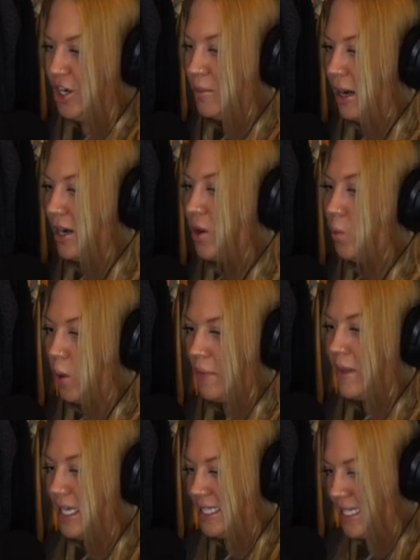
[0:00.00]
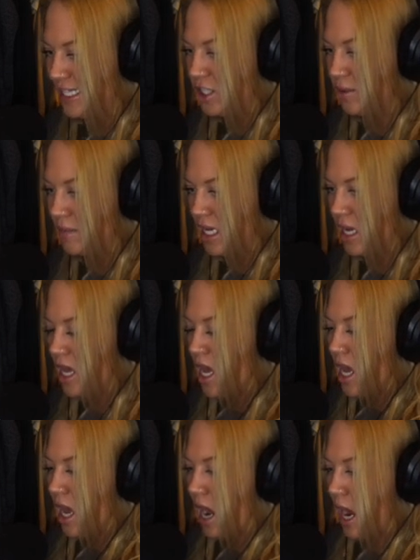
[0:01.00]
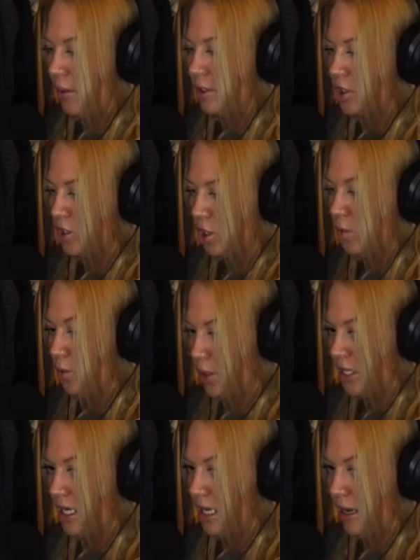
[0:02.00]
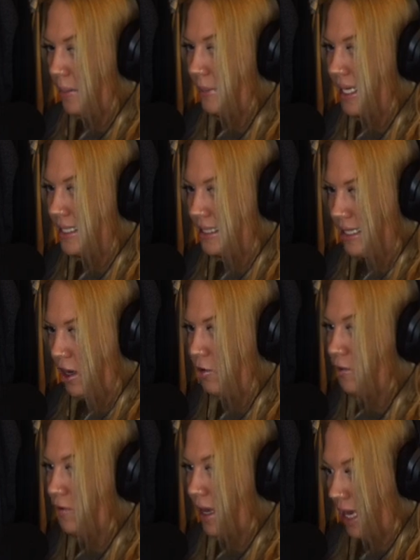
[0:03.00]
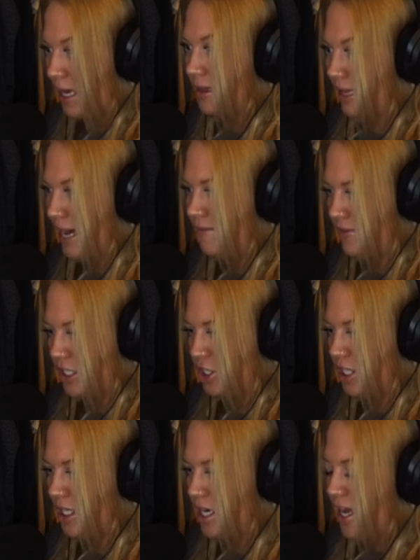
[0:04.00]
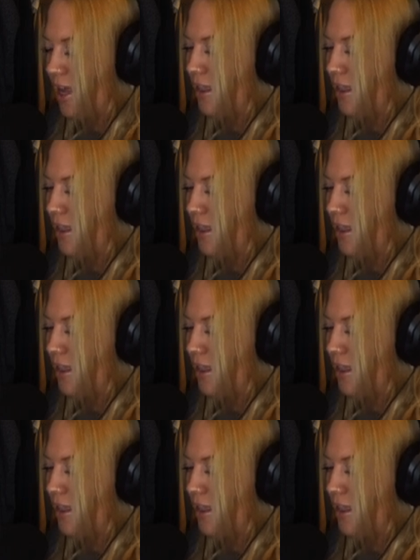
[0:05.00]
No matter what they said to me, I was so rooted in myself and that vision